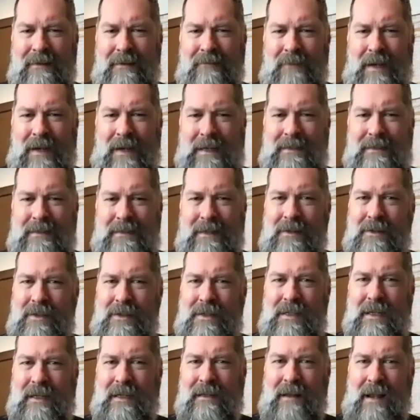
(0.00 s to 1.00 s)
makes
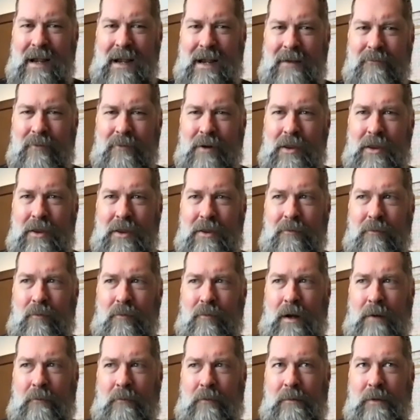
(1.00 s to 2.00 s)
sense in line with
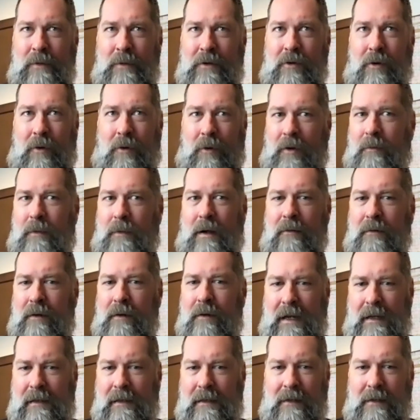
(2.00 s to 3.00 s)
what we've been told
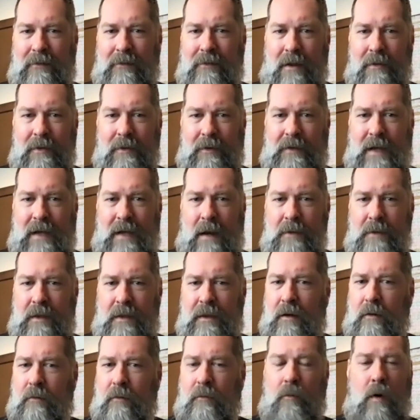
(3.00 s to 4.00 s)
about aliens all this time,
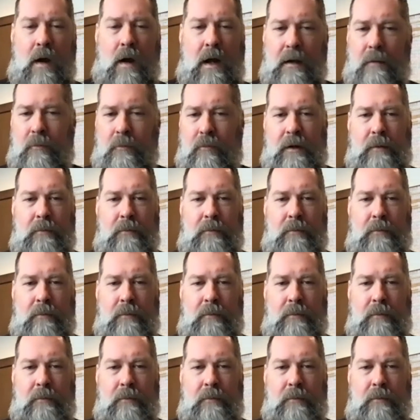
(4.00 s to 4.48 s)
that they want to bring